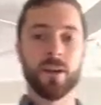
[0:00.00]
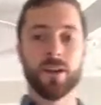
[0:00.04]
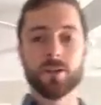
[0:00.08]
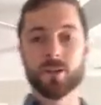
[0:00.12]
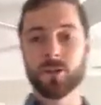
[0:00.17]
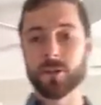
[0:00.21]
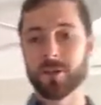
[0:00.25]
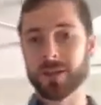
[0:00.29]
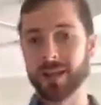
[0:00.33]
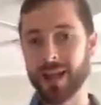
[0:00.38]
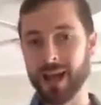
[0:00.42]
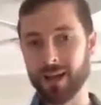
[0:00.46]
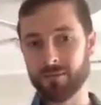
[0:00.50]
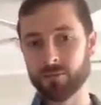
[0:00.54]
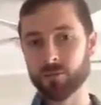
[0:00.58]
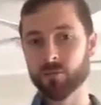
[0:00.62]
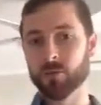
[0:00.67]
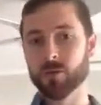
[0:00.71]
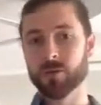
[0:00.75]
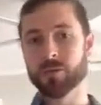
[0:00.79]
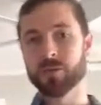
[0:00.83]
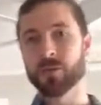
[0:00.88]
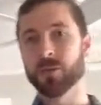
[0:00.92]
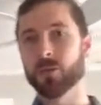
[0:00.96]
so you can have them
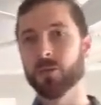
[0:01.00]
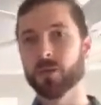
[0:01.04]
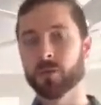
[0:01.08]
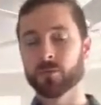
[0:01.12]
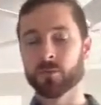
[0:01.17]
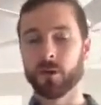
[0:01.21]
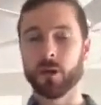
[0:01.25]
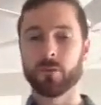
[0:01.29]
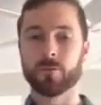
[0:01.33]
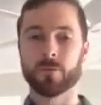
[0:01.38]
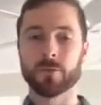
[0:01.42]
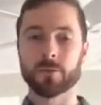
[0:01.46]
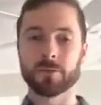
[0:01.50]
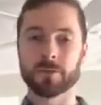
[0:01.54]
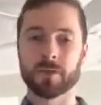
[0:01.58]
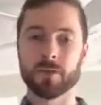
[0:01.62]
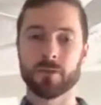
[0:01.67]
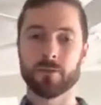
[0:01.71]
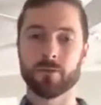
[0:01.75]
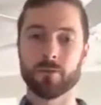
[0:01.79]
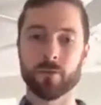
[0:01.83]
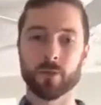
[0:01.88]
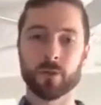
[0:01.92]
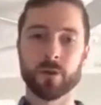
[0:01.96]
with you and reference
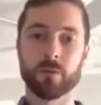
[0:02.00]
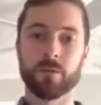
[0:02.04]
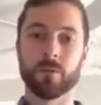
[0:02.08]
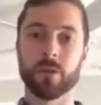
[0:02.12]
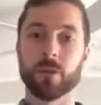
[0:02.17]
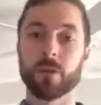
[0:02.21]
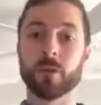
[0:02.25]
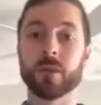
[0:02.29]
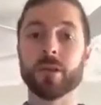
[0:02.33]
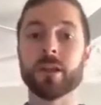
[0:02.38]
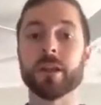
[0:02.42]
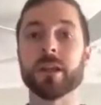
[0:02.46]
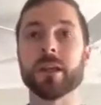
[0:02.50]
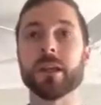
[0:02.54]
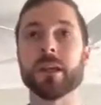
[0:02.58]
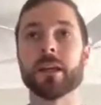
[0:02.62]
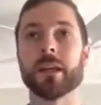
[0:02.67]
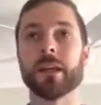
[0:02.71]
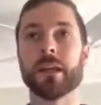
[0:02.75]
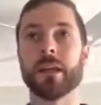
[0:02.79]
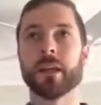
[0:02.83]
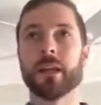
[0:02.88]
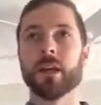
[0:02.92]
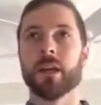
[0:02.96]
them pretty frequently.